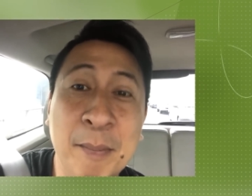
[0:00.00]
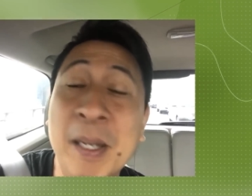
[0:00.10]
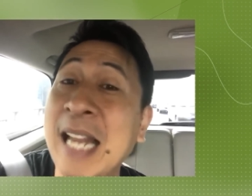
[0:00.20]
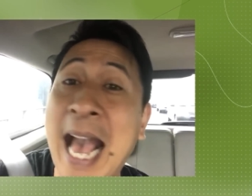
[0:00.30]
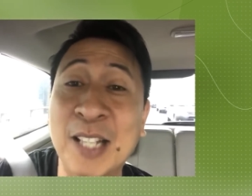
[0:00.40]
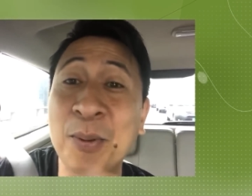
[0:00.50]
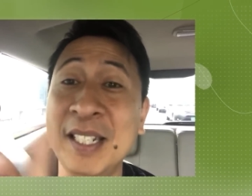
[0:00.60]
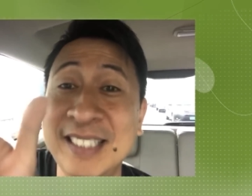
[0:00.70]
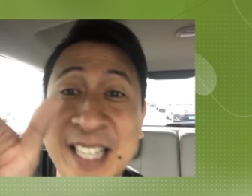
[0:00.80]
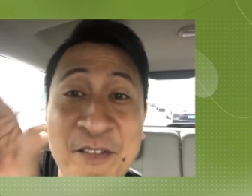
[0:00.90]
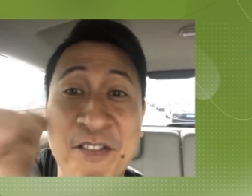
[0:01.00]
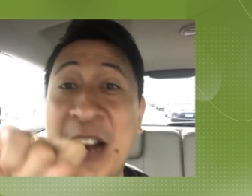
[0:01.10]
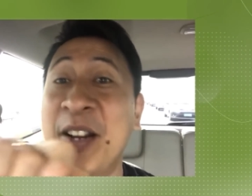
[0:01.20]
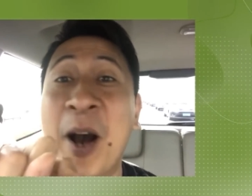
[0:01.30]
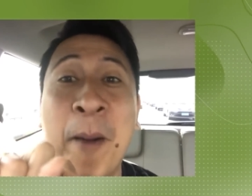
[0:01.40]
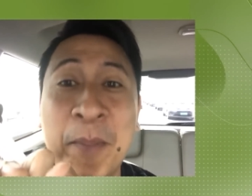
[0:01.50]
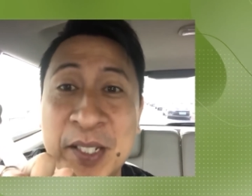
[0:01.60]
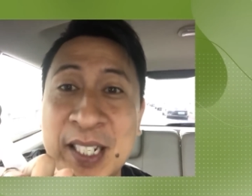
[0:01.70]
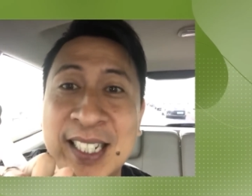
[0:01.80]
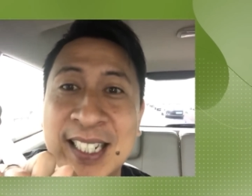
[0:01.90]
but actually it's the very
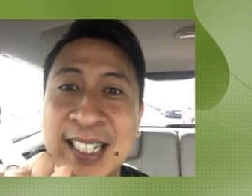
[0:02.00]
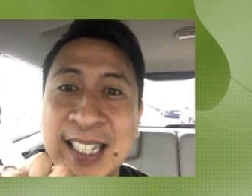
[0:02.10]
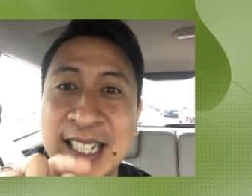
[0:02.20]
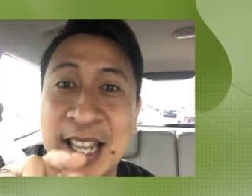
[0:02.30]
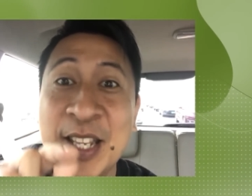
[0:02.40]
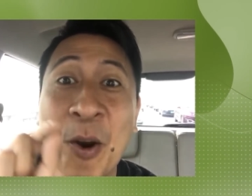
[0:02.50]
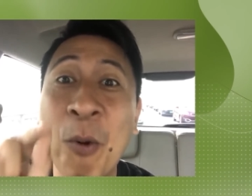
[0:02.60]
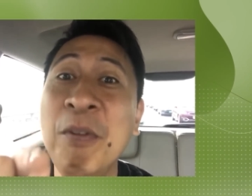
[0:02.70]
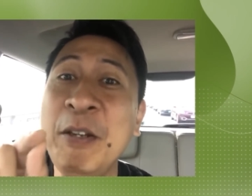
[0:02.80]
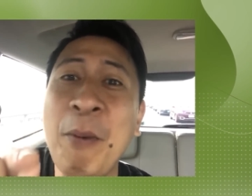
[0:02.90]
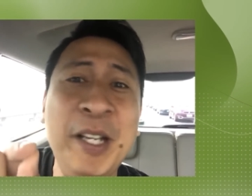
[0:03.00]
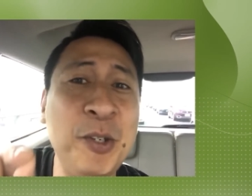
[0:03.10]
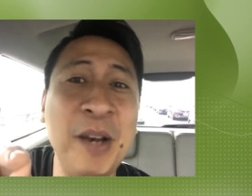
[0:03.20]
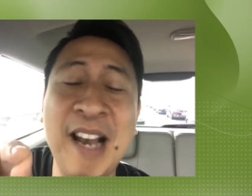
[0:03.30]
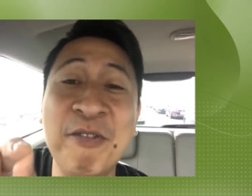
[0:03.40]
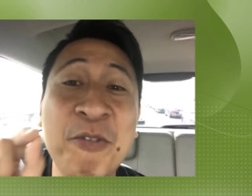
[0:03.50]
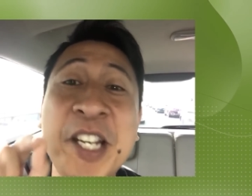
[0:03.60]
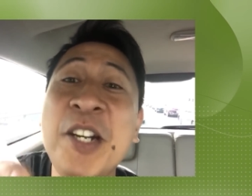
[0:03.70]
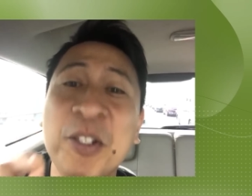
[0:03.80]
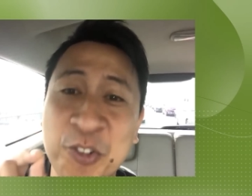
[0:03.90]
opposite. The only way to have
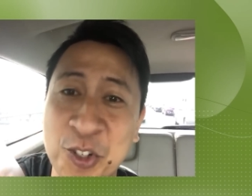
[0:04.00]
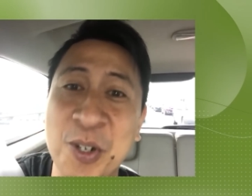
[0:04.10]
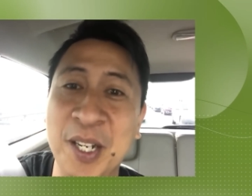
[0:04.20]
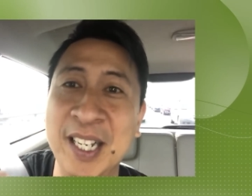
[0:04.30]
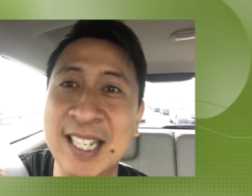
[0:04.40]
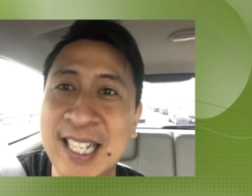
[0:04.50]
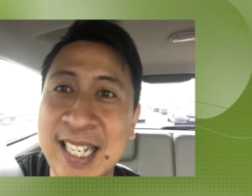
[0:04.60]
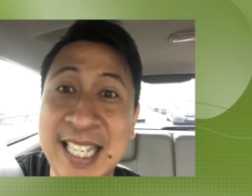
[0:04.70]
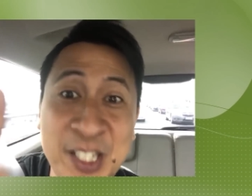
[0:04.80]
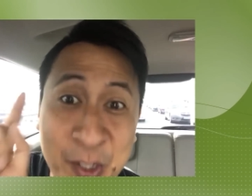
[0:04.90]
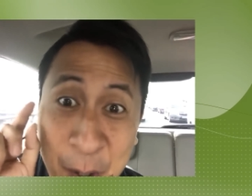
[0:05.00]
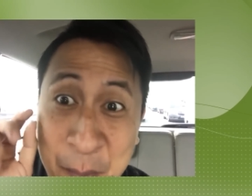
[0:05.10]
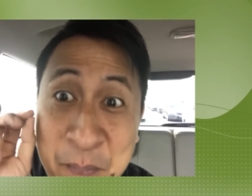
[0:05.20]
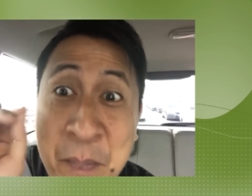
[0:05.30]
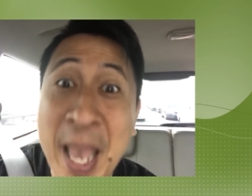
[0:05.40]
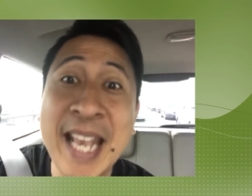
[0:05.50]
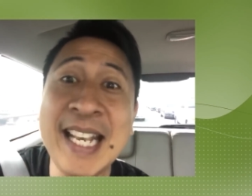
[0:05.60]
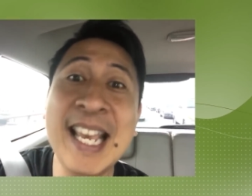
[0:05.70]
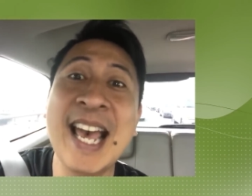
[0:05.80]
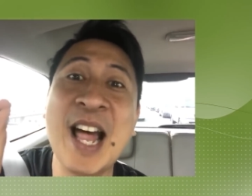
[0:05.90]
real joy is to
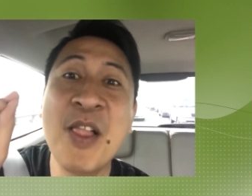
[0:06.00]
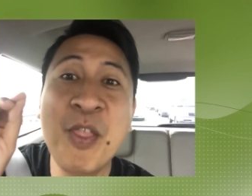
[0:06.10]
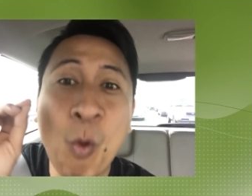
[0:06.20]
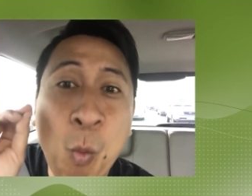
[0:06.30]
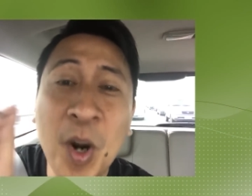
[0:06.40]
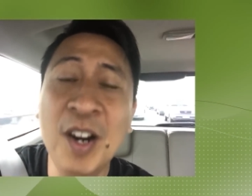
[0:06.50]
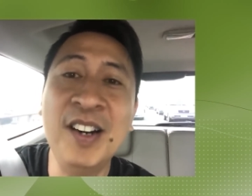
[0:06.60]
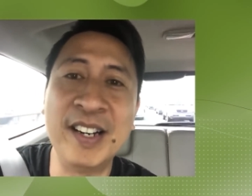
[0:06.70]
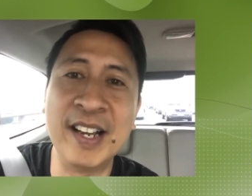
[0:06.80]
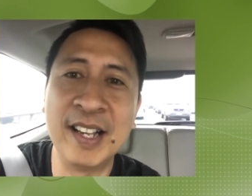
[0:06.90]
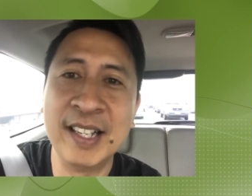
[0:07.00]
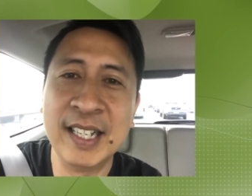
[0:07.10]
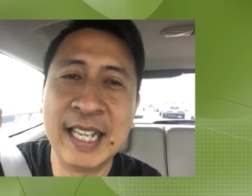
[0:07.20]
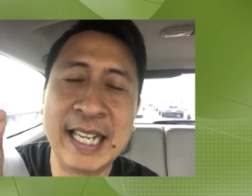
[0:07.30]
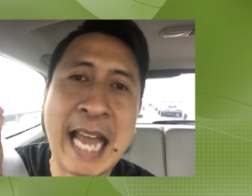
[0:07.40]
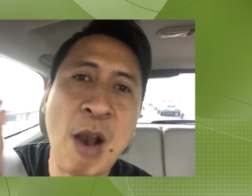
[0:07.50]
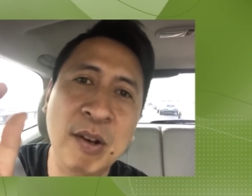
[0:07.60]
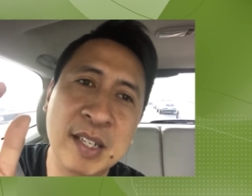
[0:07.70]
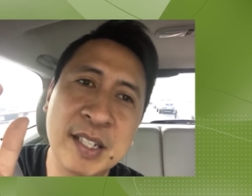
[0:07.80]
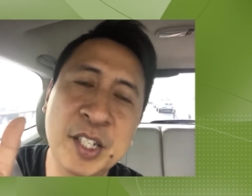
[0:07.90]
obey the word.
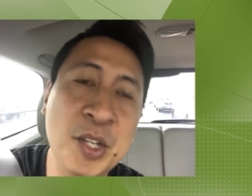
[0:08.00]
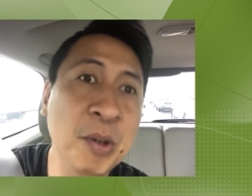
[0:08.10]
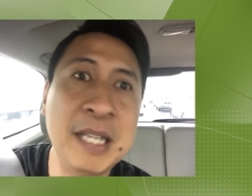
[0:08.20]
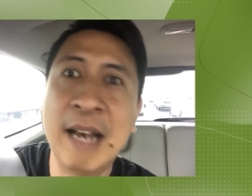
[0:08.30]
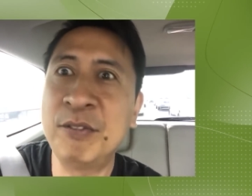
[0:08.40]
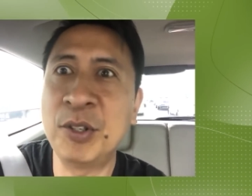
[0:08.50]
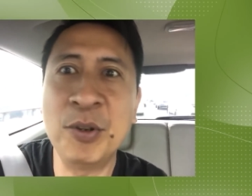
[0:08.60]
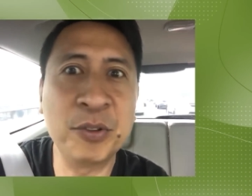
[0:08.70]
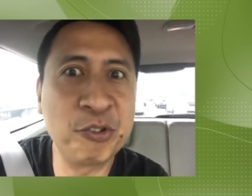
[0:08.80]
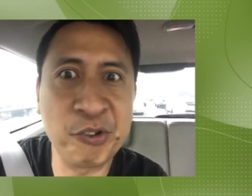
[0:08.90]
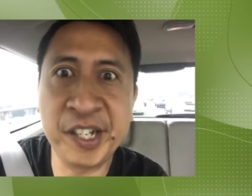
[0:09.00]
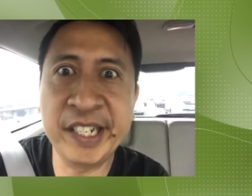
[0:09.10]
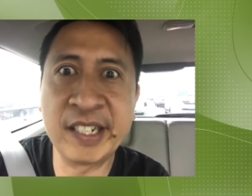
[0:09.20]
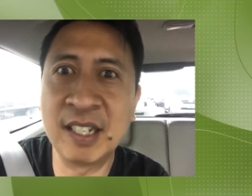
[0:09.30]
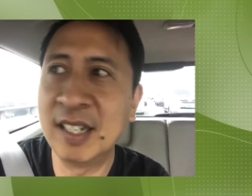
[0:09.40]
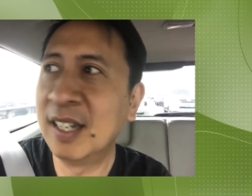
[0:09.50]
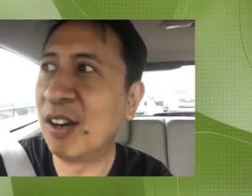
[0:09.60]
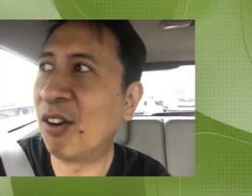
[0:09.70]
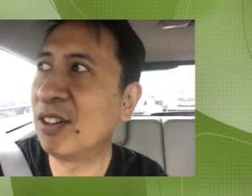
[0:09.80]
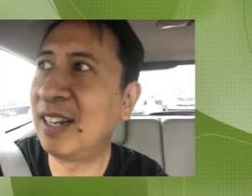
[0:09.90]
Now, you don't have to know Greek
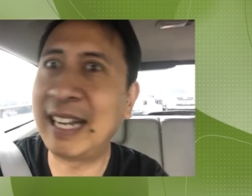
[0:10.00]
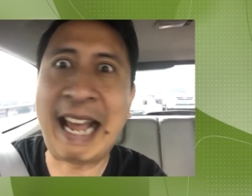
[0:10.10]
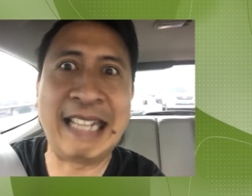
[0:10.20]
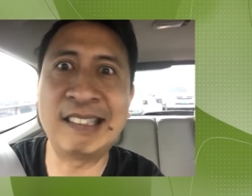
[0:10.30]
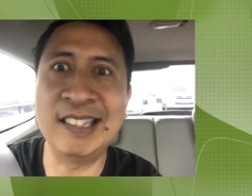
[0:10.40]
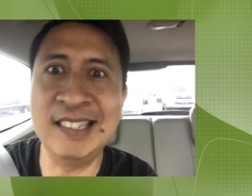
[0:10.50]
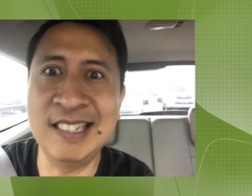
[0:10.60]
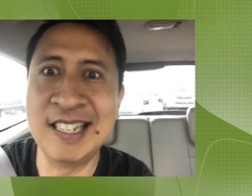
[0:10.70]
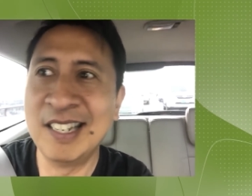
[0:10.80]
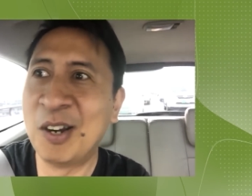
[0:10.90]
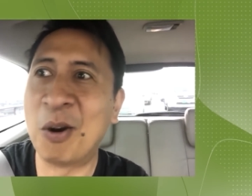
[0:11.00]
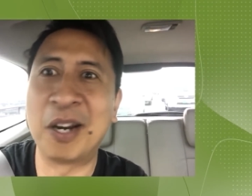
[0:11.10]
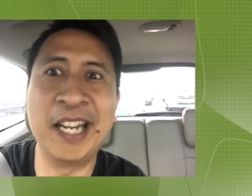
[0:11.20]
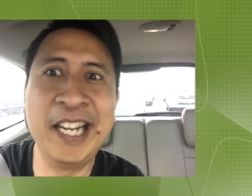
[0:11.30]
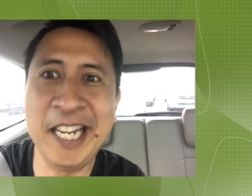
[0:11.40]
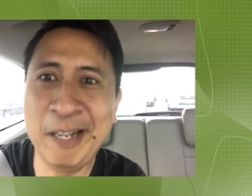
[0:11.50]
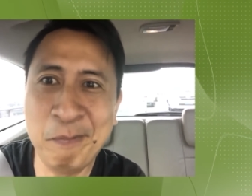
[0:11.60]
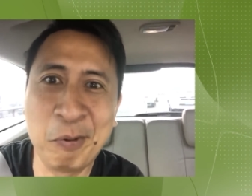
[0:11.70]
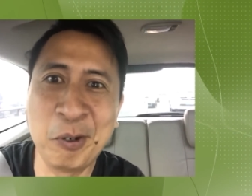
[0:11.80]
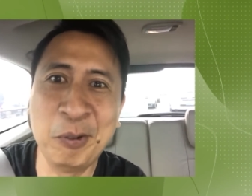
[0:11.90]
or Latin or
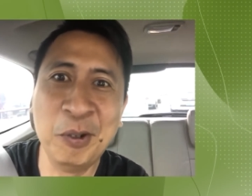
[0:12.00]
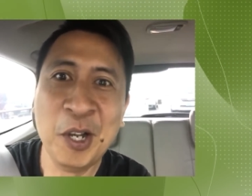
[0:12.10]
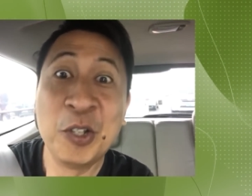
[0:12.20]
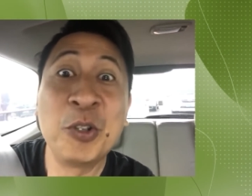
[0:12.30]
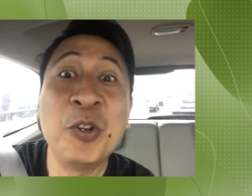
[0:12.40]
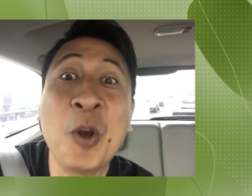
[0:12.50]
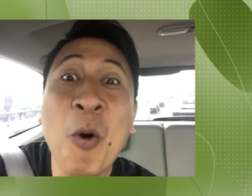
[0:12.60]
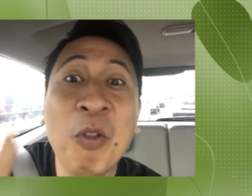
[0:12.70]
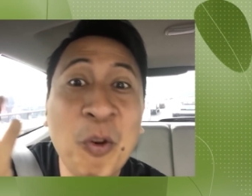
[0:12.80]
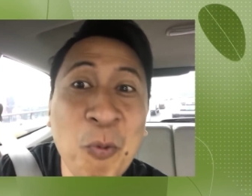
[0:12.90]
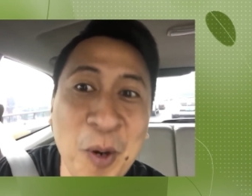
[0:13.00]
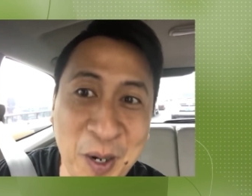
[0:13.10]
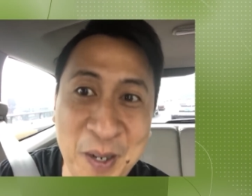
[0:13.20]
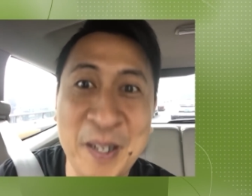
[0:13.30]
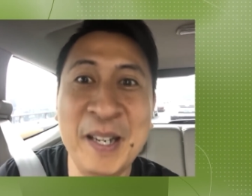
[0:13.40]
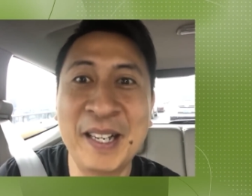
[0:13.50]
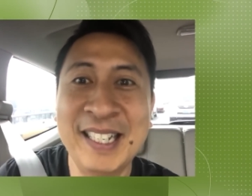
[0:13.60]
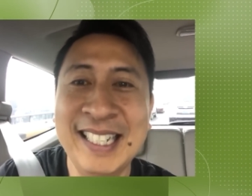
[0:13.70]
Hebrew to know the word.